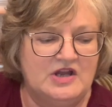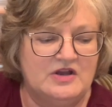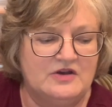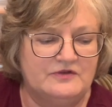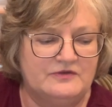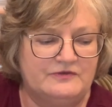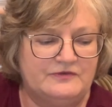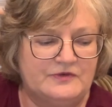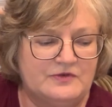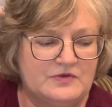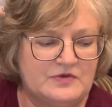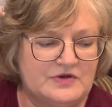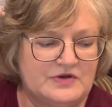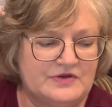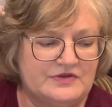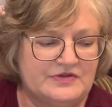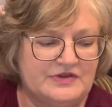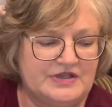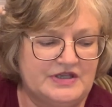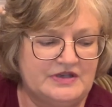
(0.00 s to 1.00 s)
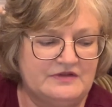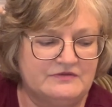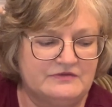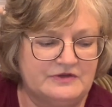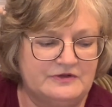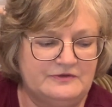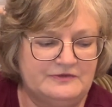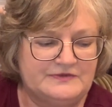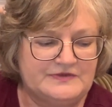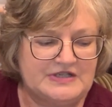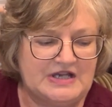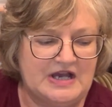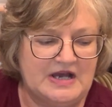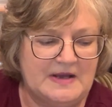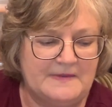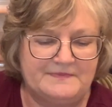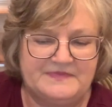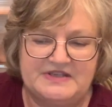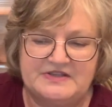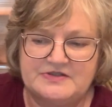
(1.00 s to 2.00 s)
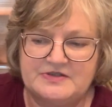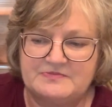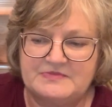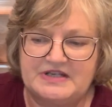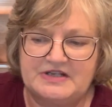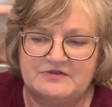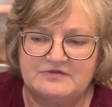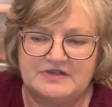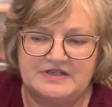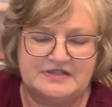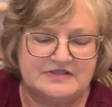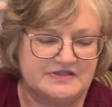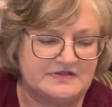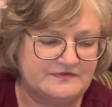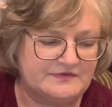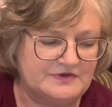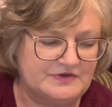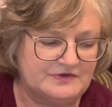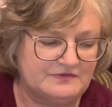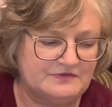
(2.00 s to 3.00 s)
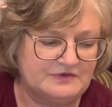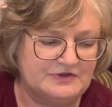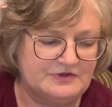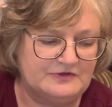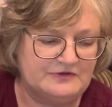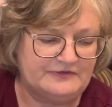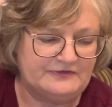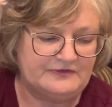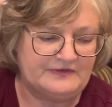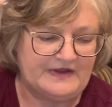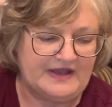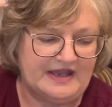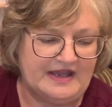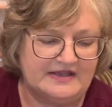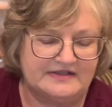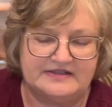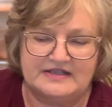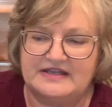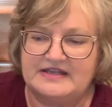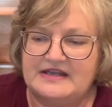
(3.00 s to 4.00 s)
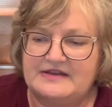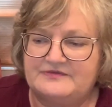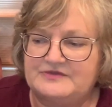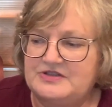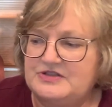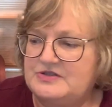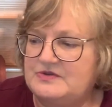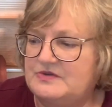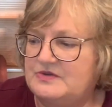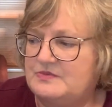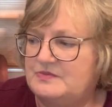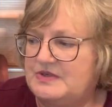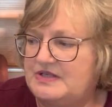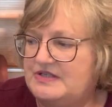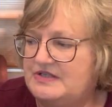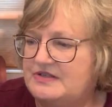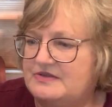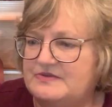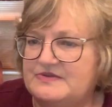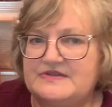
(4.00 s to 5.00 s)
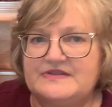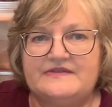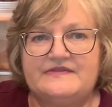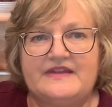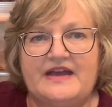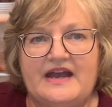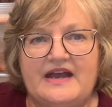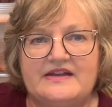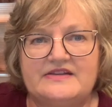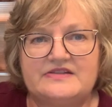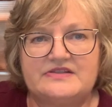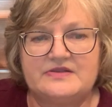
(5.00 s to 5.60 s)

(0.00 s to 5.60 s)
for the rooftop, these are my greens for the roof, and I have to do the windows in that.